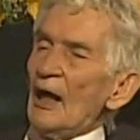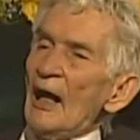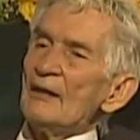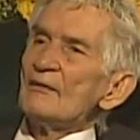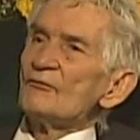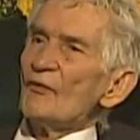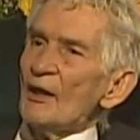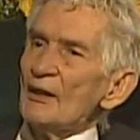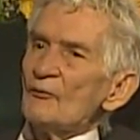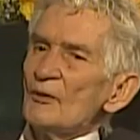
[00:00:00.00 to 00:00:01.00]
And then
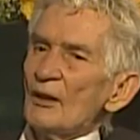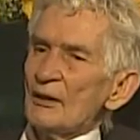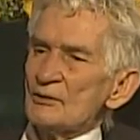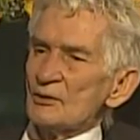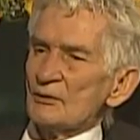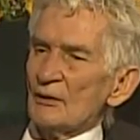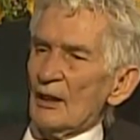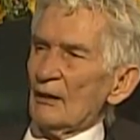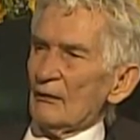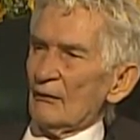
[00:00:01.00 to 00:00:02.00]
finally I realized that
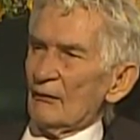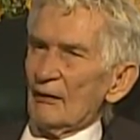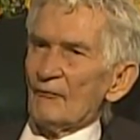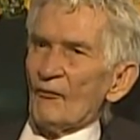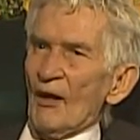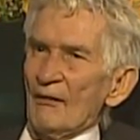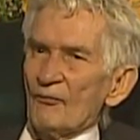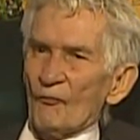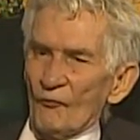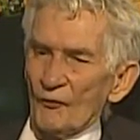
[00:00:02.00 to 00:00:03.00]

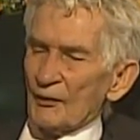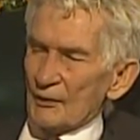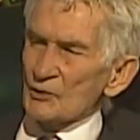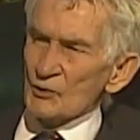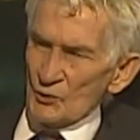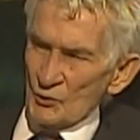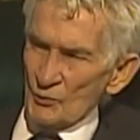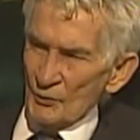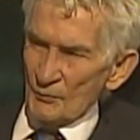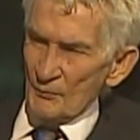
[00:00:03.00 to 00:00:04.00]
this is true
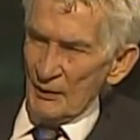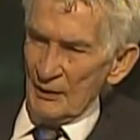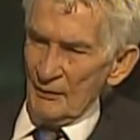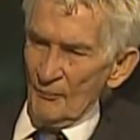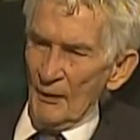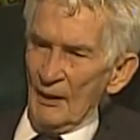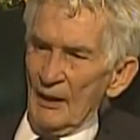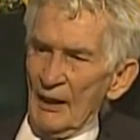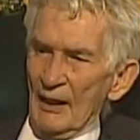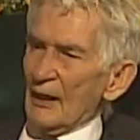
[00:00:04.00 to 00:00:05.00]
with me,
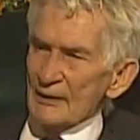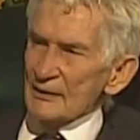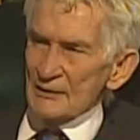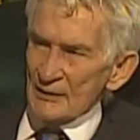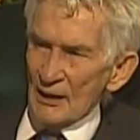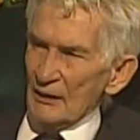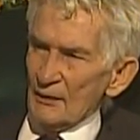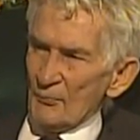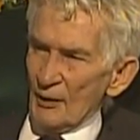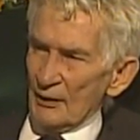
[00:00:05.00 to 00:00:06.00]
and I didn't tell
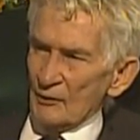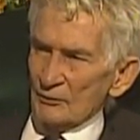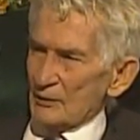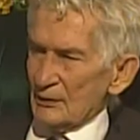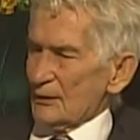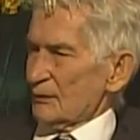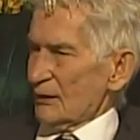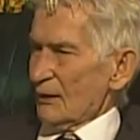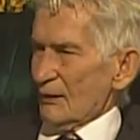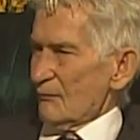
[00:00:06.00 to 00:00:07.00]
anybody or didn't
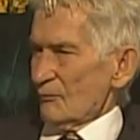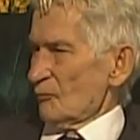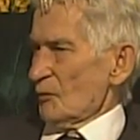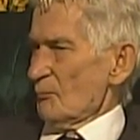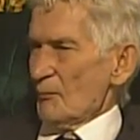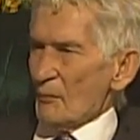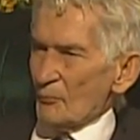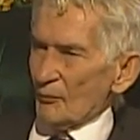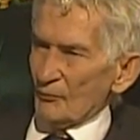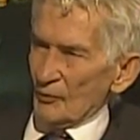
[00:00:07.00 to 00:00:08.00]
even
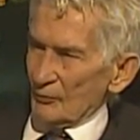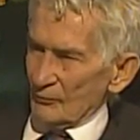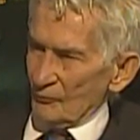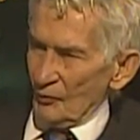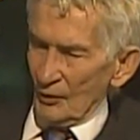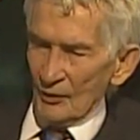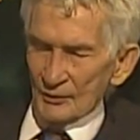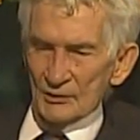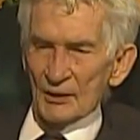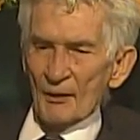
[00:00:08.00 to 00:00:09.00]
remember it for a
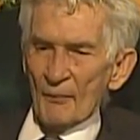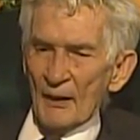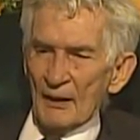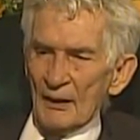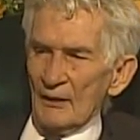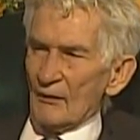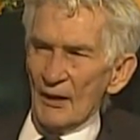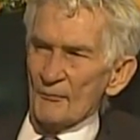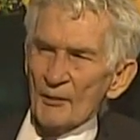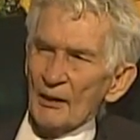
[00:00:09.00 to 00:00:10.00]
long time, there had
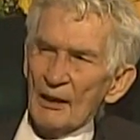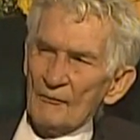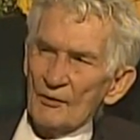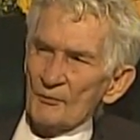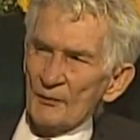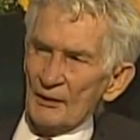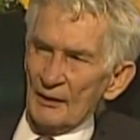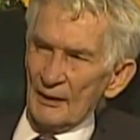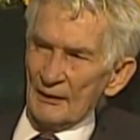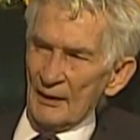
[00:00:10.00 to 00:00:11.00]
to be a lot of other men
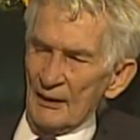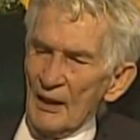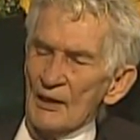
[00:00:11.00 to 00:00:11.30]
like that.